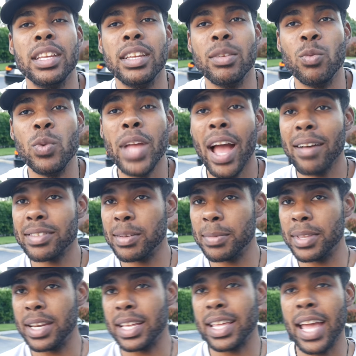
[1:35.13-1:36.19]
We have
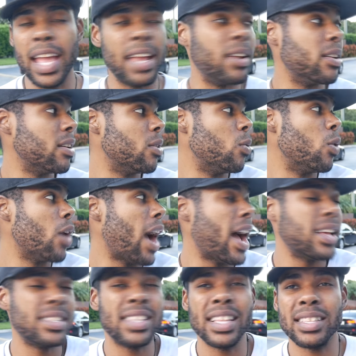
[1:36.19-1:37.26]
something to gain,
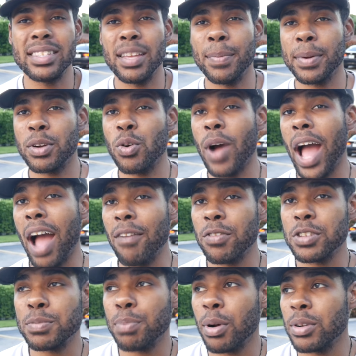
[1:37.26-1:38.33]
whereas the typical
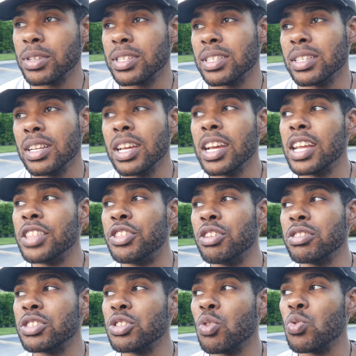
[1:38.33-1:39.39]
average person,
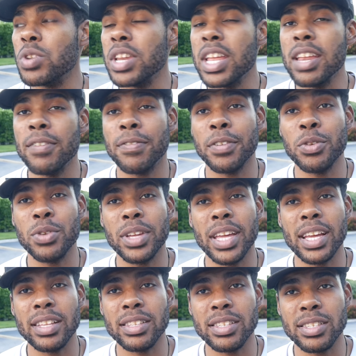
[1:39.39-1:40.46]
there's no need for you to
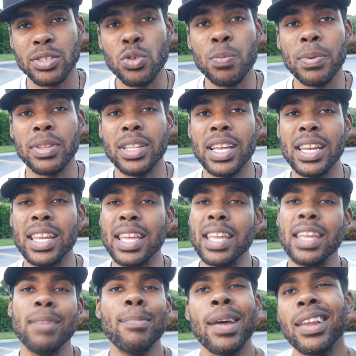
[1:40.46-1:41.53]
get stupid lean. And
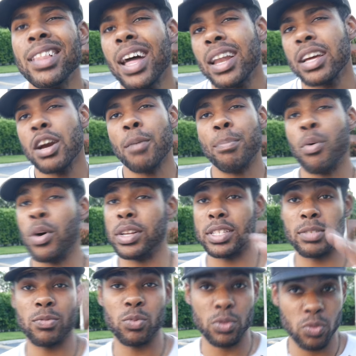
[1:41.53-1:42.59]
he made a lot of good points.
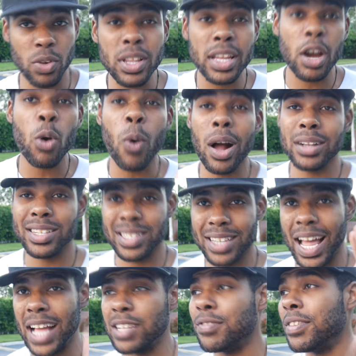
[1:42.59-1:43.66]
Really go watch his
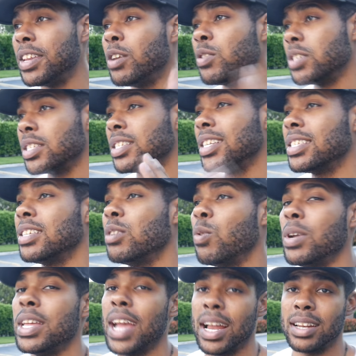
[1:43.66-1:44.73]
last video and just listen to
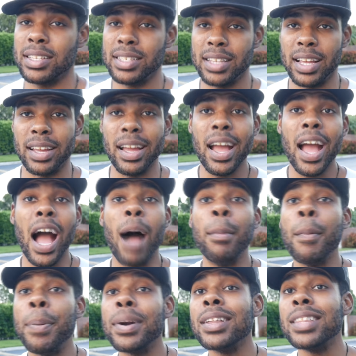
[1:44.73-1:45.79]
what he had to say. I'm
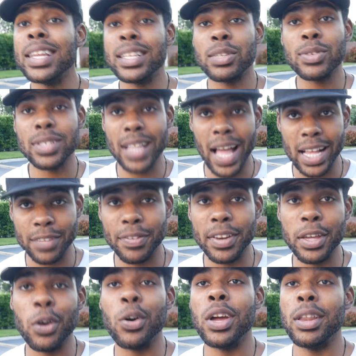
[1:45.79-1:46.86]
gonna put a link to his last
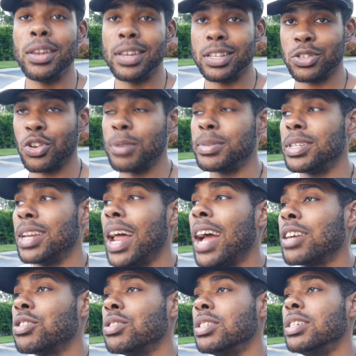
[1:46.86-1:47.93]
video in the description
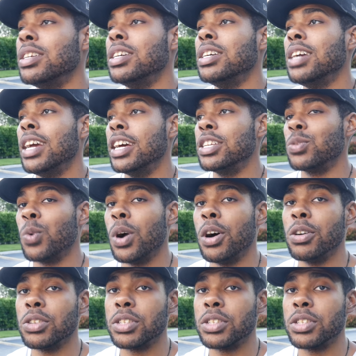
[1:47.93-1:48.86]
actually as well.